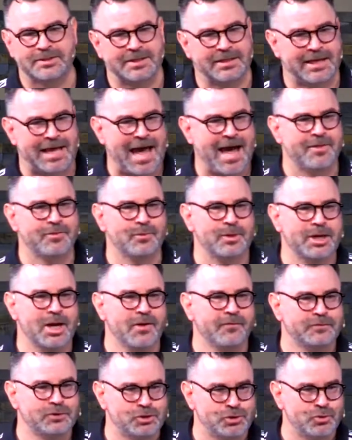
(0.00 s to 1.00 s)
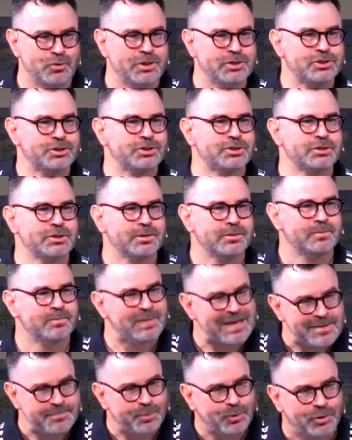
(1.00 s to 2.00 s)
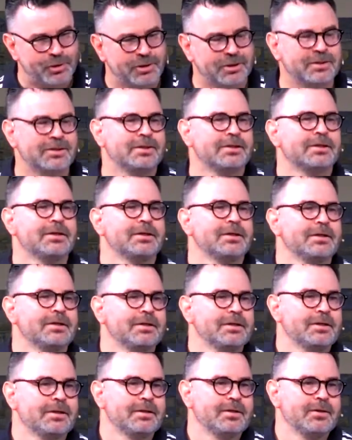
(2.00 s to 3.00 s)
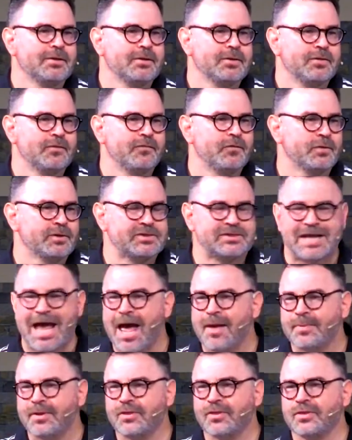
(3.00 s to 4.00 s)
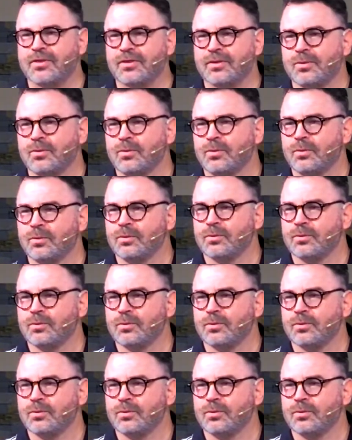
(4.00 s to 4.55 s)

It's a gathering of Jewish people for a Sabbath